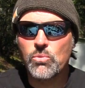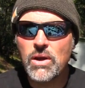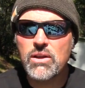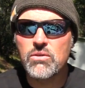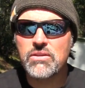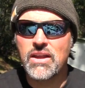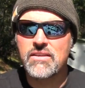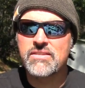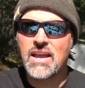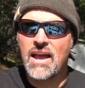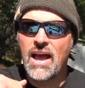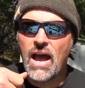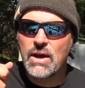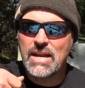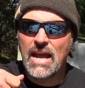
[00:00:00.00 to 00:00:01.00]
the wiggle disc,
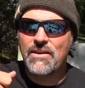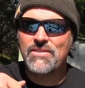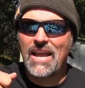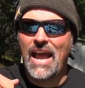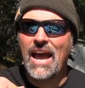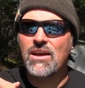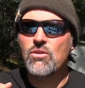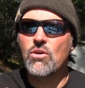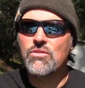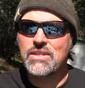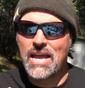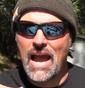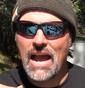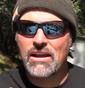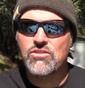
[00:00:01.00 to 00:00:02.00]
I'd have to add all
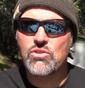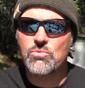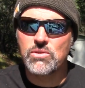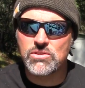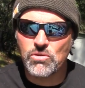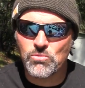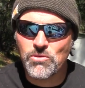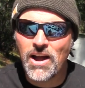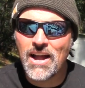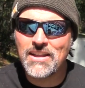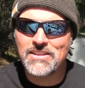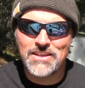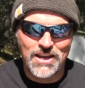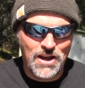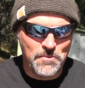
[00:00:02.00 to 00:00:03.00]
the action with the
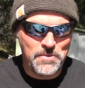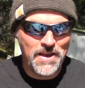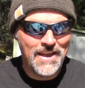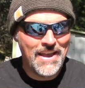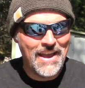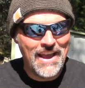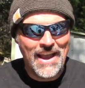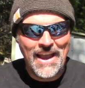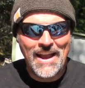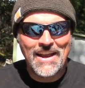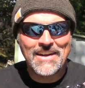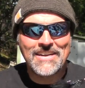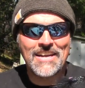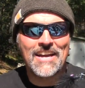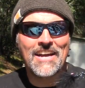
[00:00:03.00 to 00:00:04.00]
rod tip,
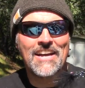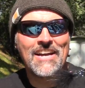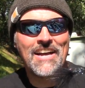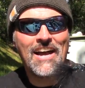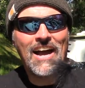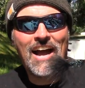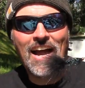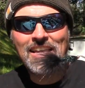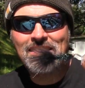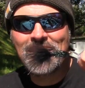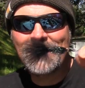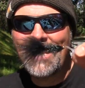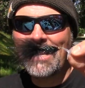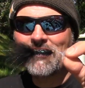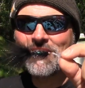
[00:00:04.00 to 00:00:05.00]
and uh, I
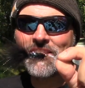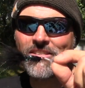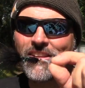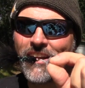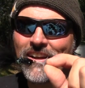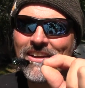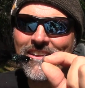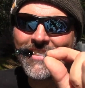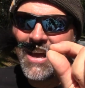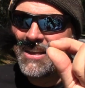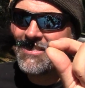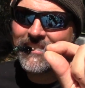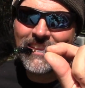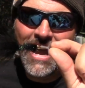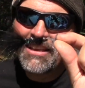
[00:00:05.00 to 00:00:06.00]
think that's just a
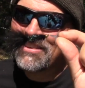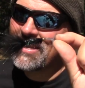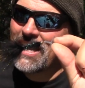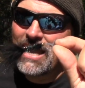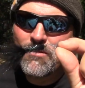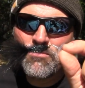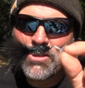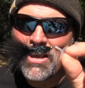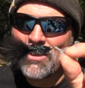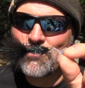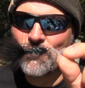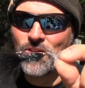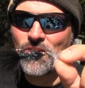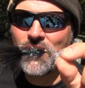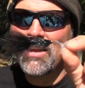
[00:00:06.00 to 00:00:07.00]
that that's a game
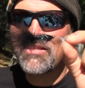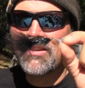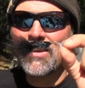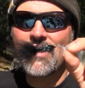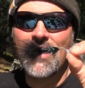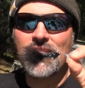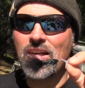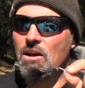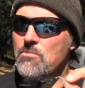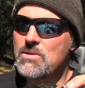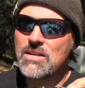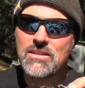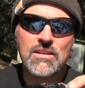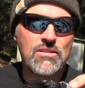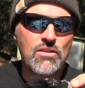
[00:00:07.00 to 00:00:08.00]
changer. It's going to allow
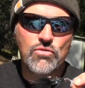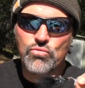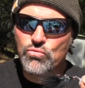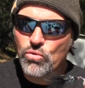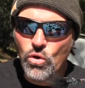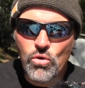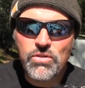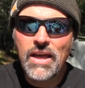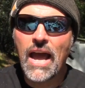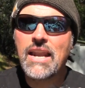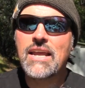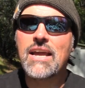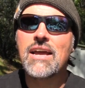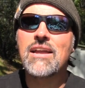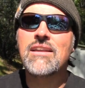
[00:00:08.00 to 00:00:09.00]
me to just roll that
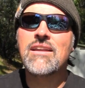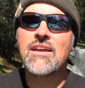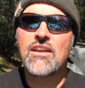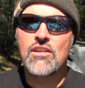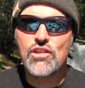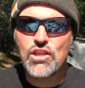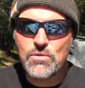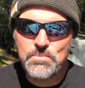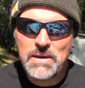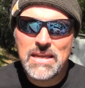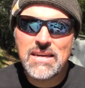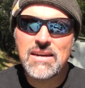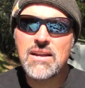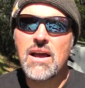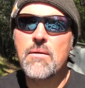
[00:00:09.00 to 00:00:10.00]
in,
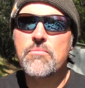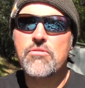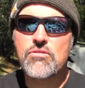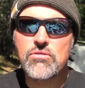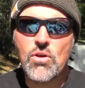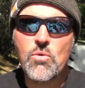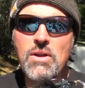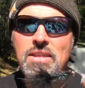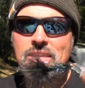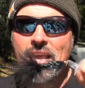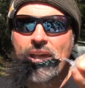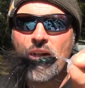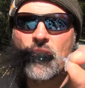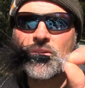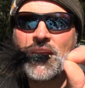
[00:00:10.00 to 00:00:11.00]
speed it up, slow it
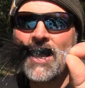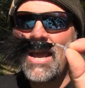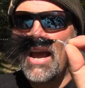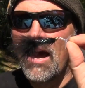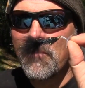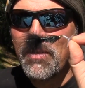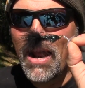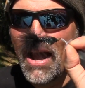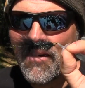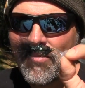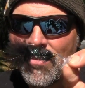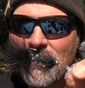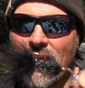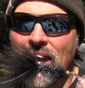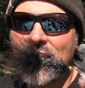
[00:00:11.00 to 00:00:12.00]
down. I'm going to have a
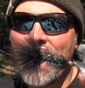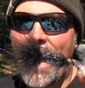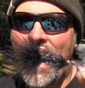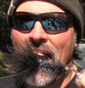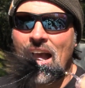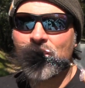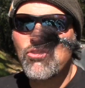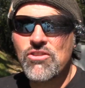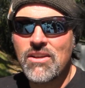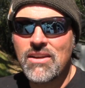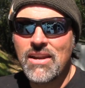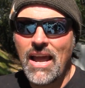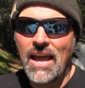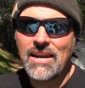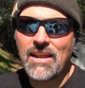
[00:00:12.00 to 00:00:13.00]
lot of
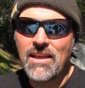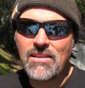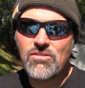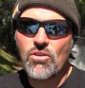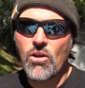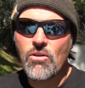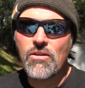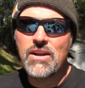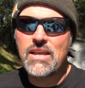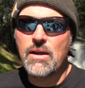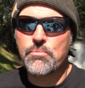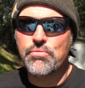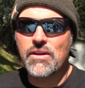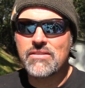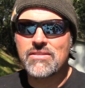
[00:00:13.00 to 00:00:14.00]
action, and it's already a
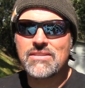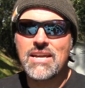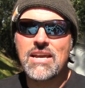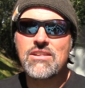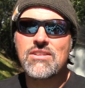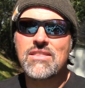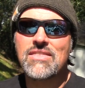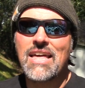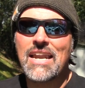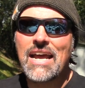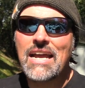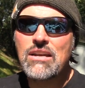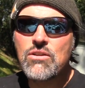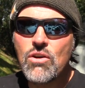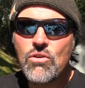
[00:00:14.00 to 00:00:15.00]
presentation that
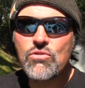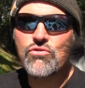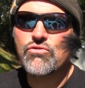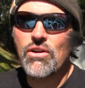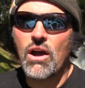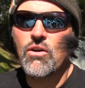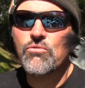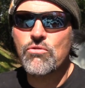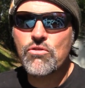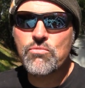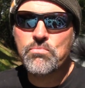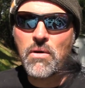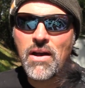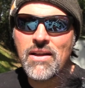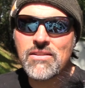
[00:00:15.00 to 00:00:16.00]
I know trout
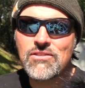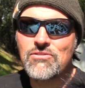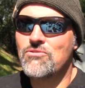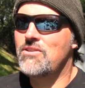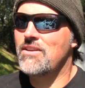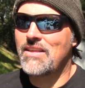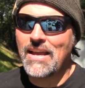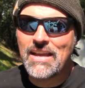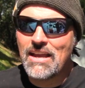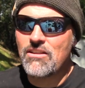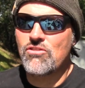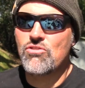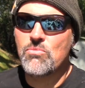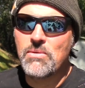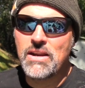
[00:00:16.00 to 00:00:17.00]
respond to because I catch
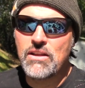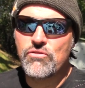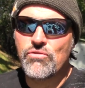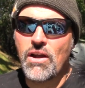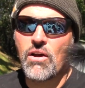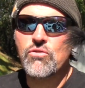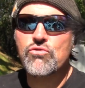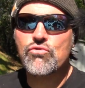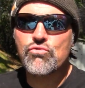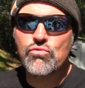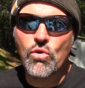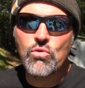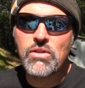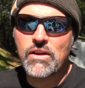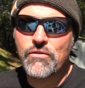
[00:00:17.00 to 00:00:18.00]
so many trout
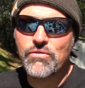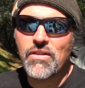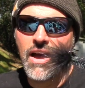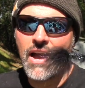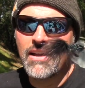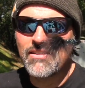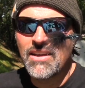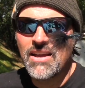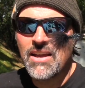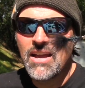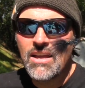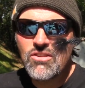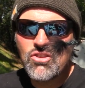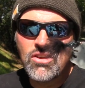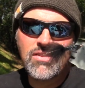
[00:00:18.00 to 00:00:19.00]
trolling flies
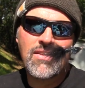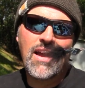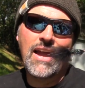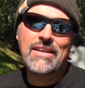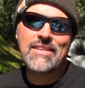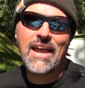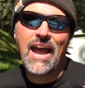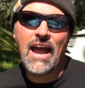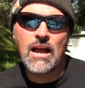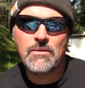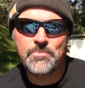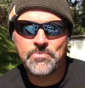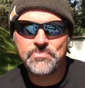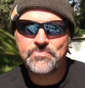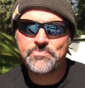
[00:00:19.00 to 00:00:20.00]
just like that.